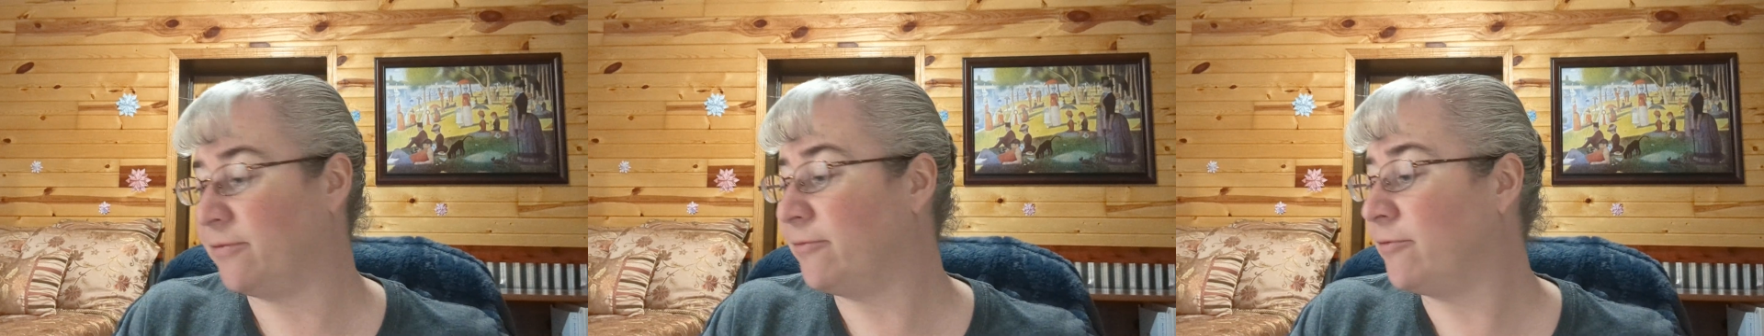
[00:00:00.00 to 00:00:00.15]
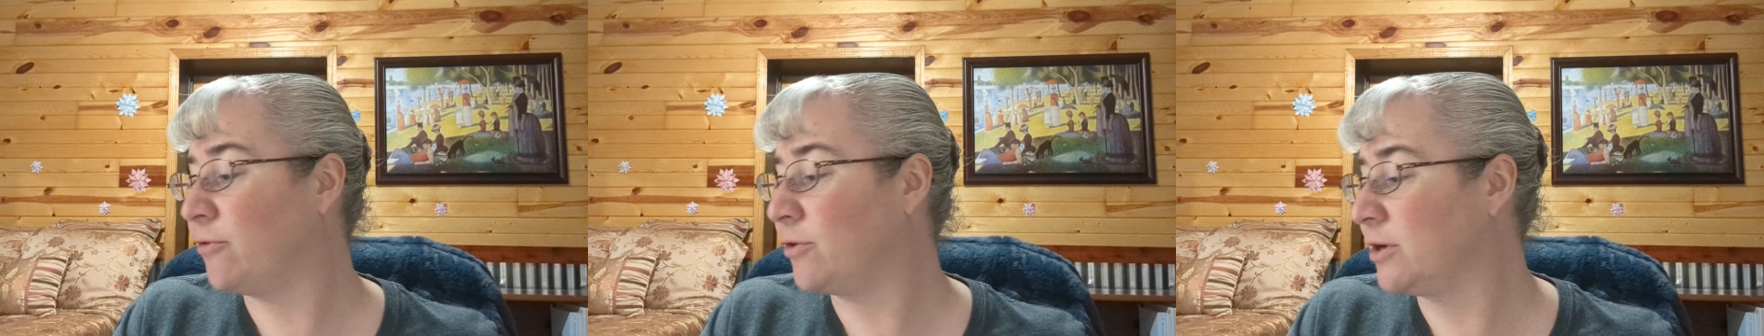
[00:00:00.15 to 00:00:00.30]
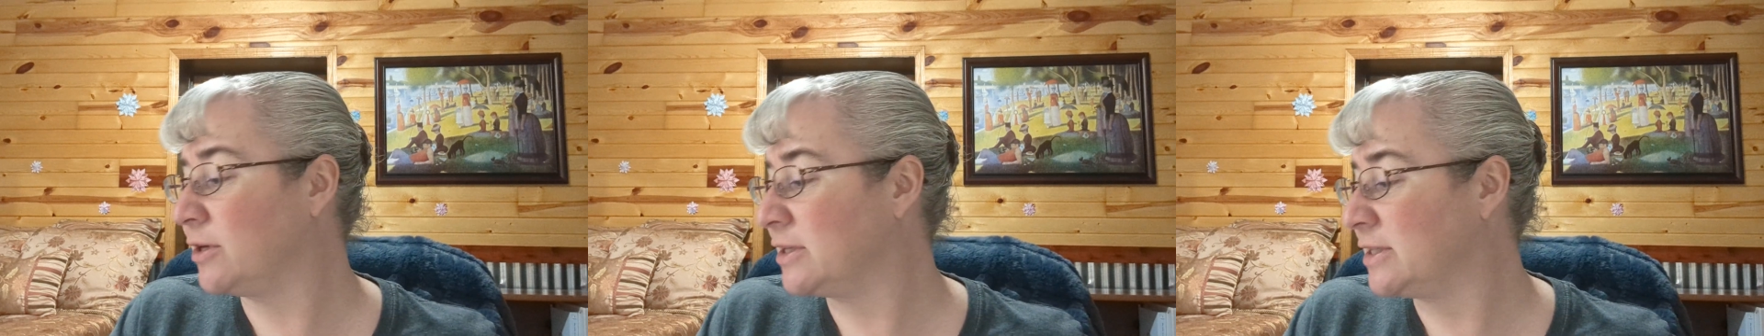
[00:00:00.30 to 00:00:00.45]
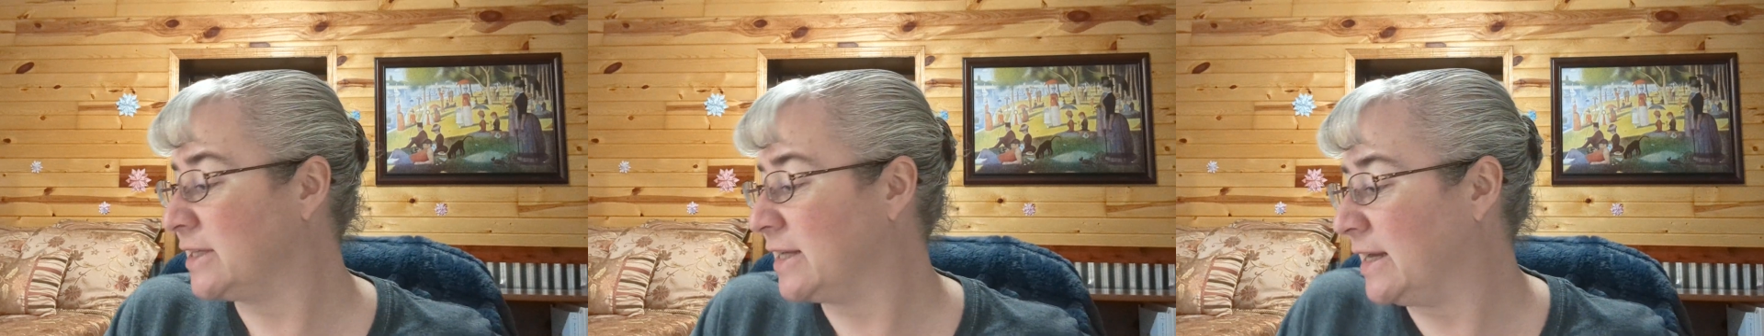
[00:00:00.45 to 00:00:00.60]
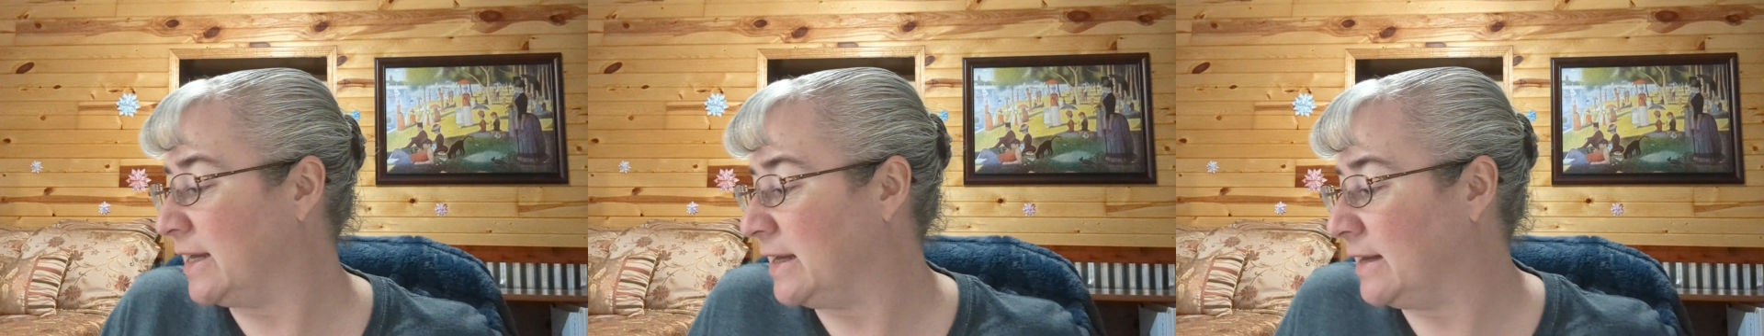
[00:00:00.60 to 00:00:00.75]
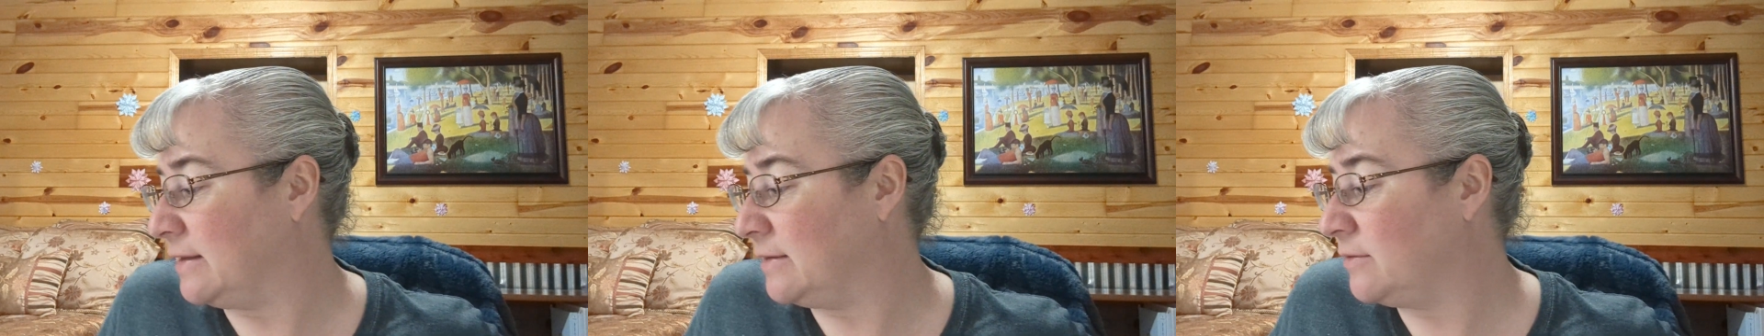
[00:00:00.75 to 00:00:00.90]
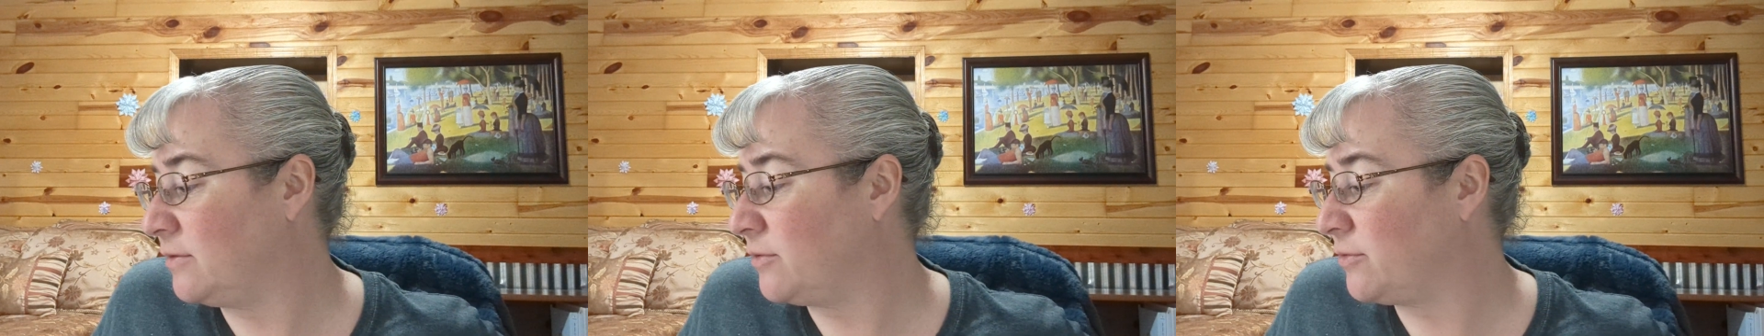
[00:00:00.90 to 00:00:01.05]

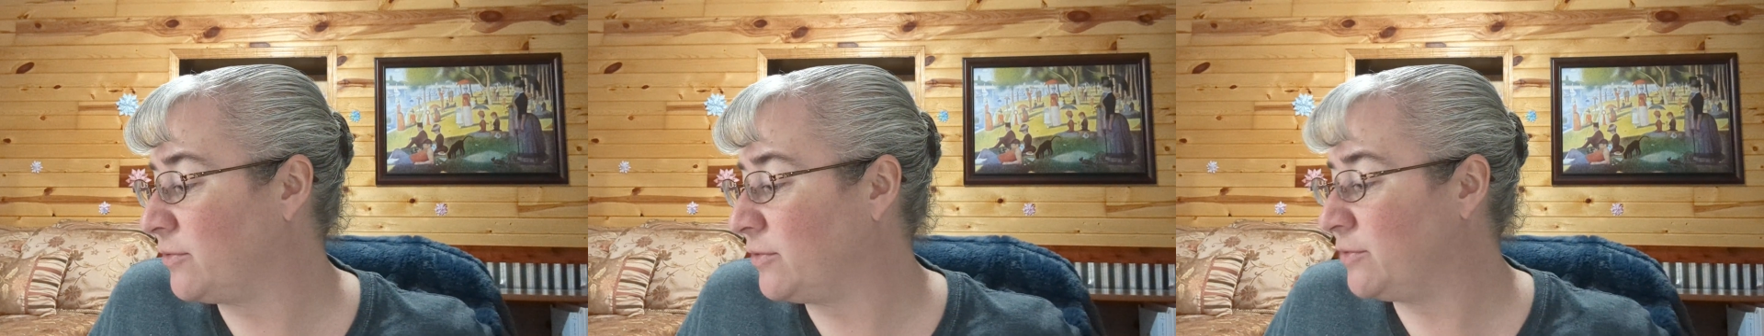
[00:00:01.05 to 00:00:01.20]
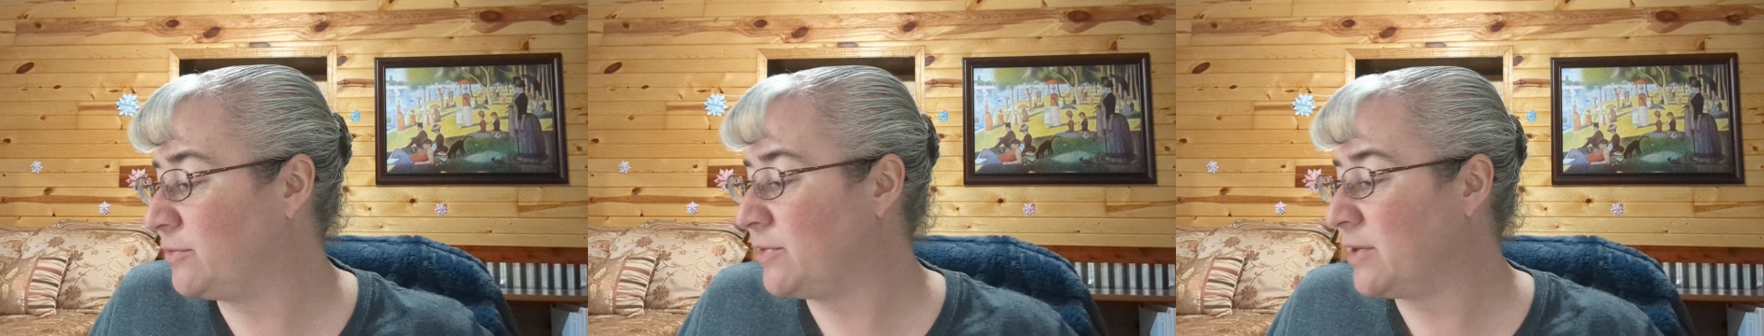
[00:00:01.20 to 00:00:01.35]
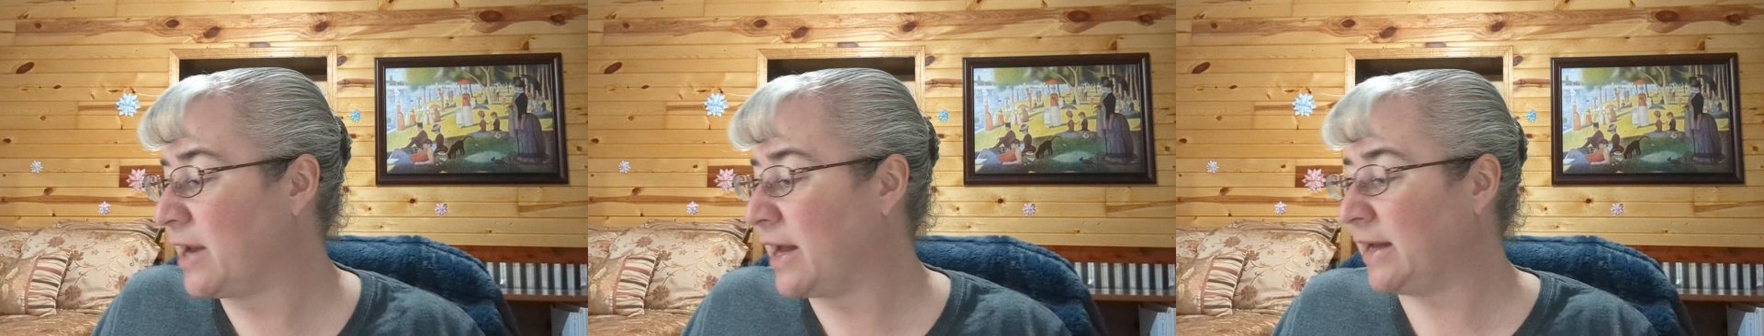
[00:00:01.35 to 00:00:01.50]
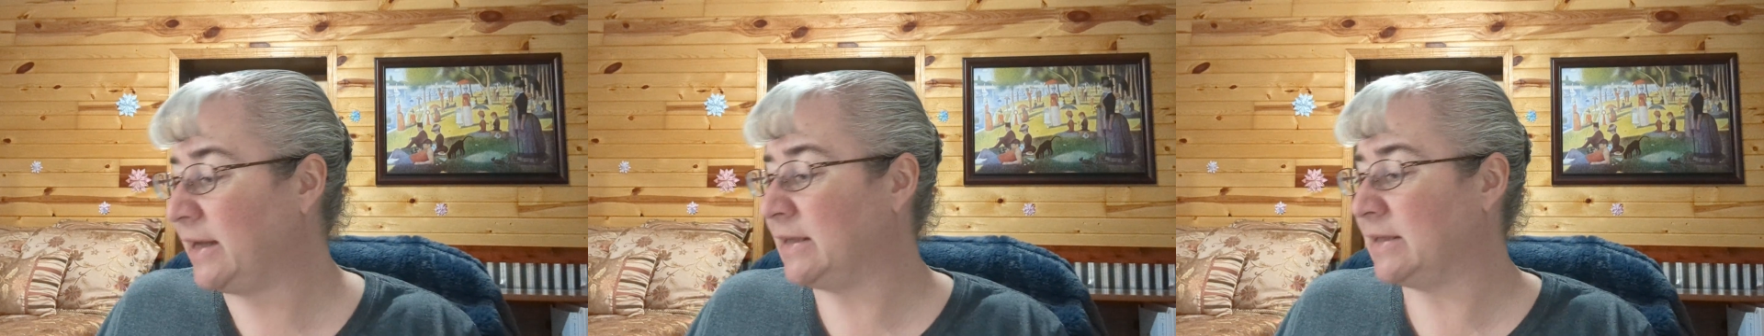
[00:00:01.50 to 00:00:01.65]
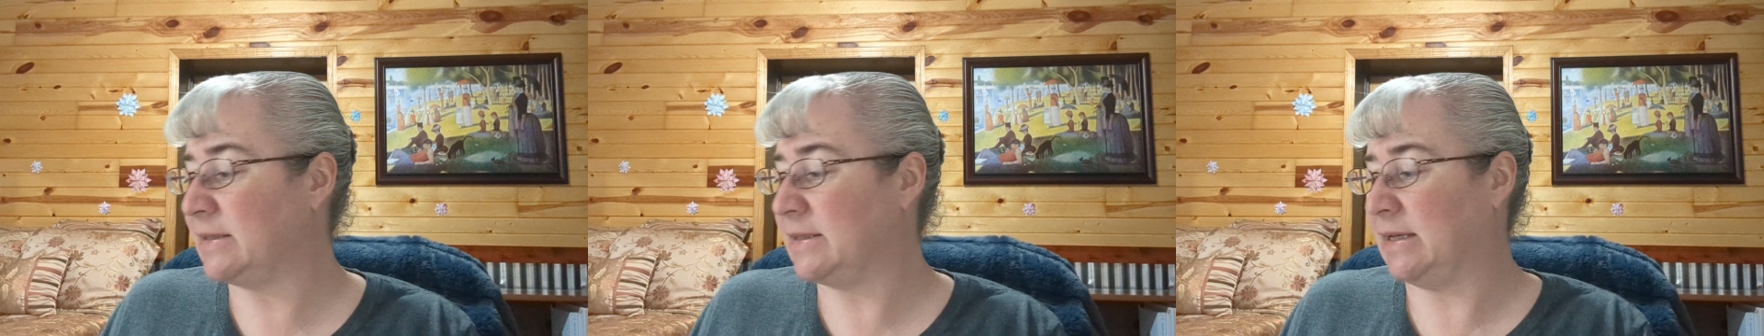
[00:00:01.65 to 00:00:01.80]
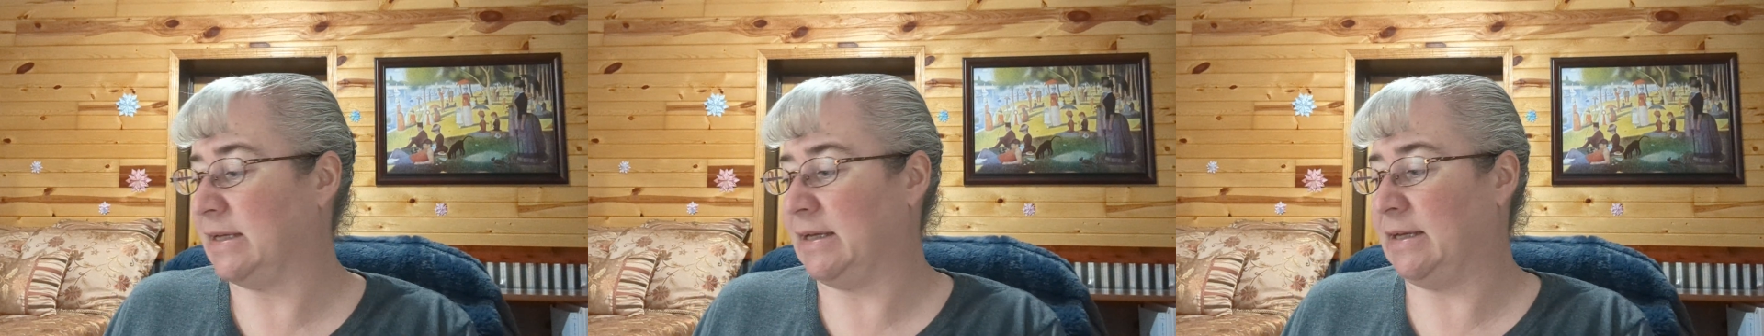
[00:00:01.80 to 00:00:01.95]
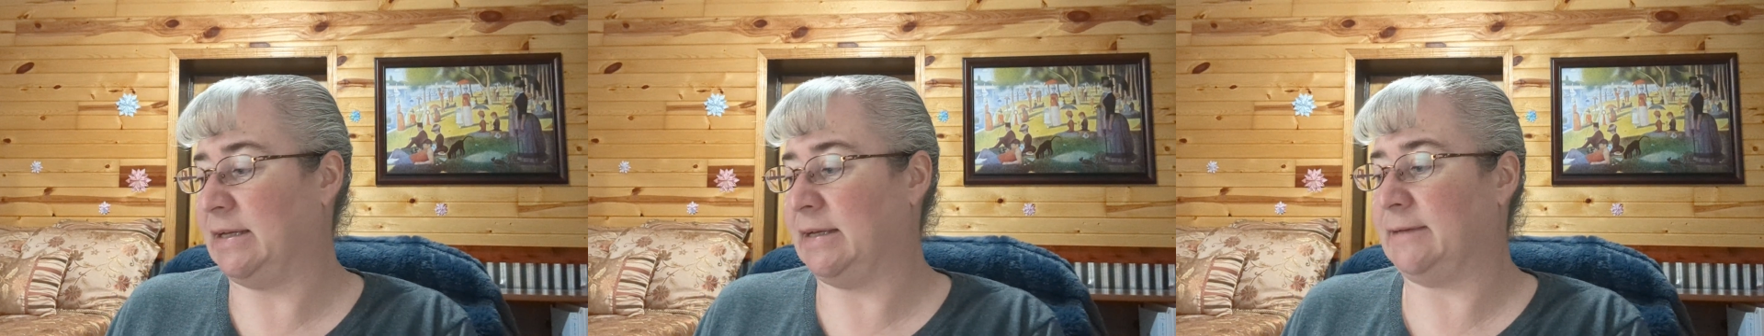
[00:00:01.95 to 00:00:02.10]
14 through
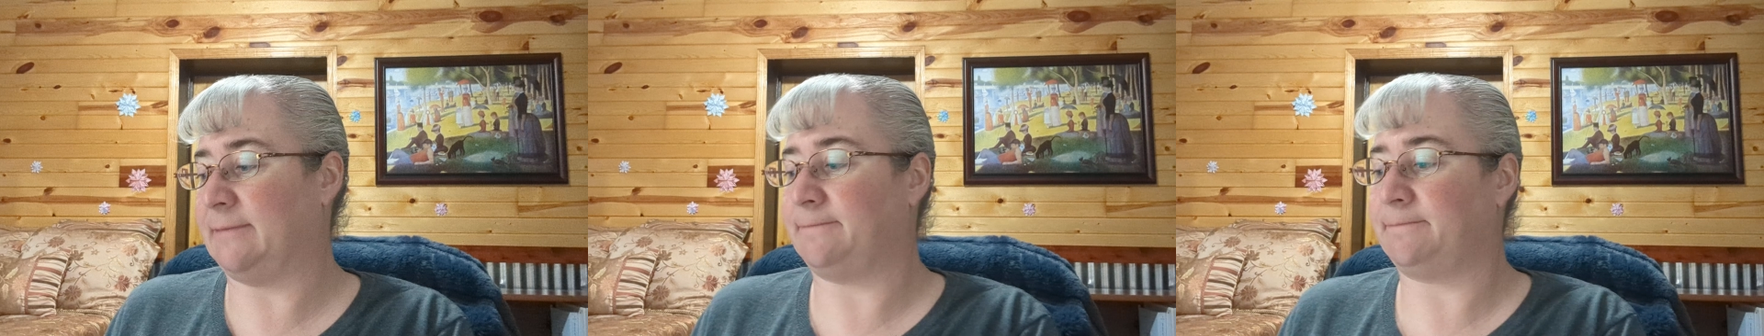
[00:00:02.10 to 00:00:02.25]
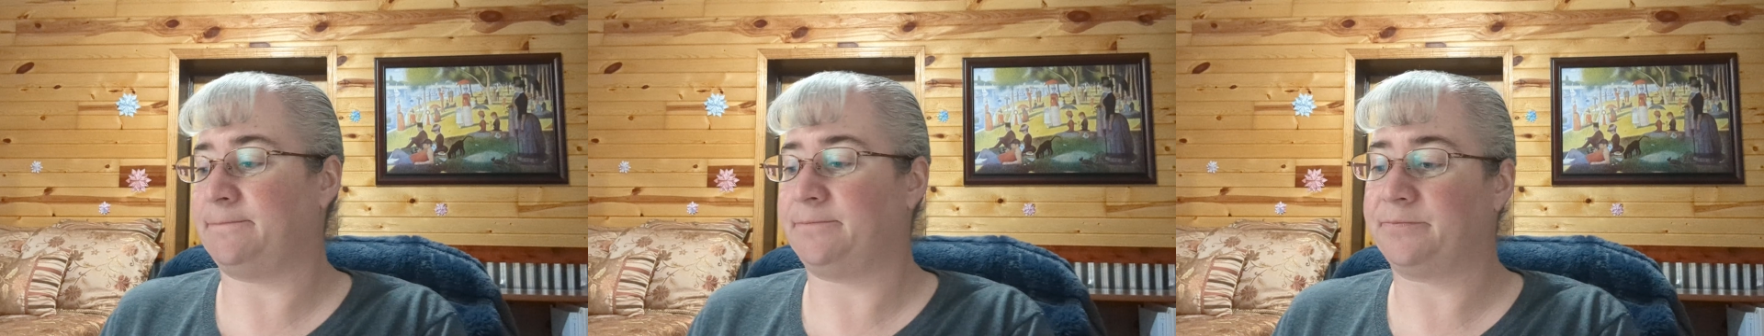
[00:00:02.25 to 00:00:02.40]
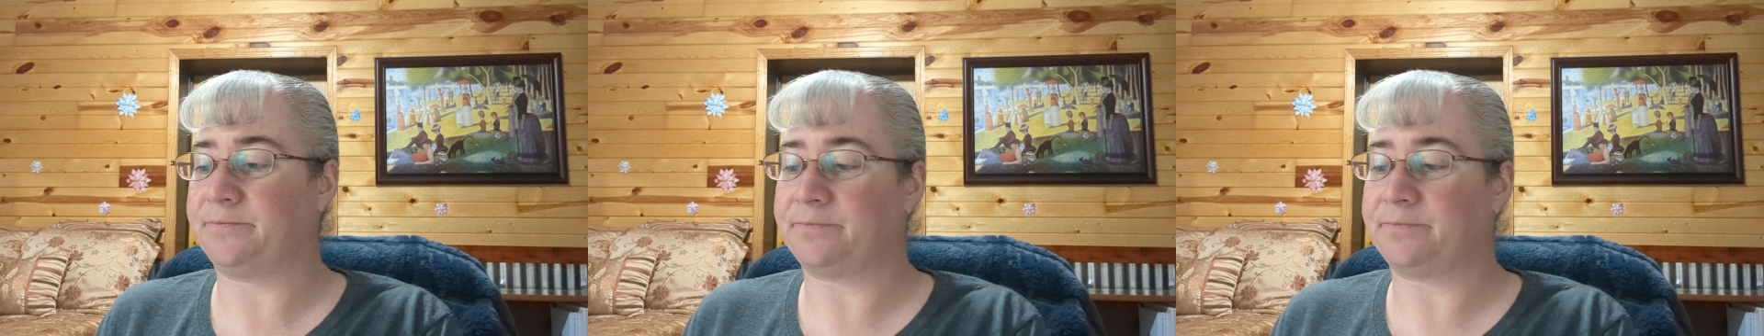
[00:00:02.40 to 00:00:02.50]
19.